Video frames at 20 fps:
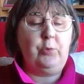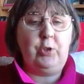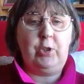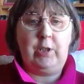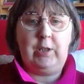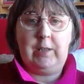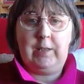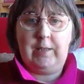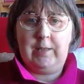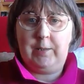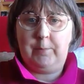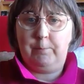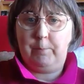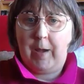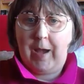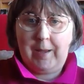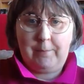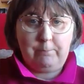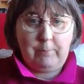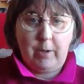She is
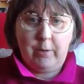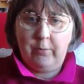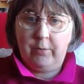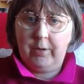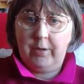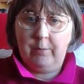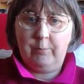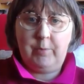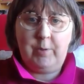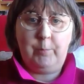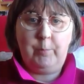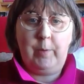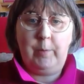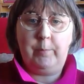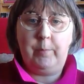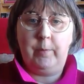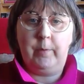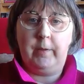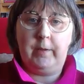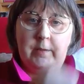bad mouthing him to
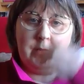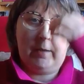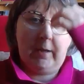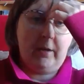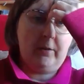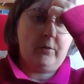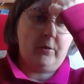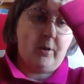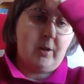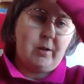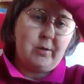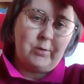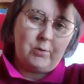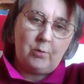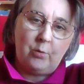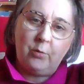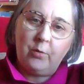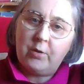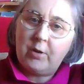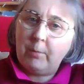people, etc.
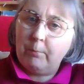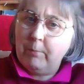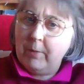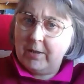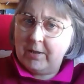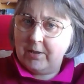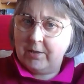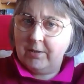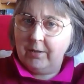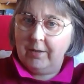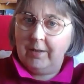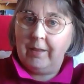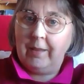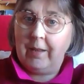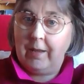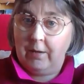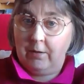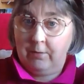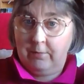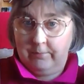So there's a mystery
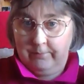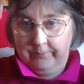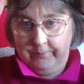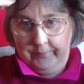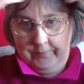there.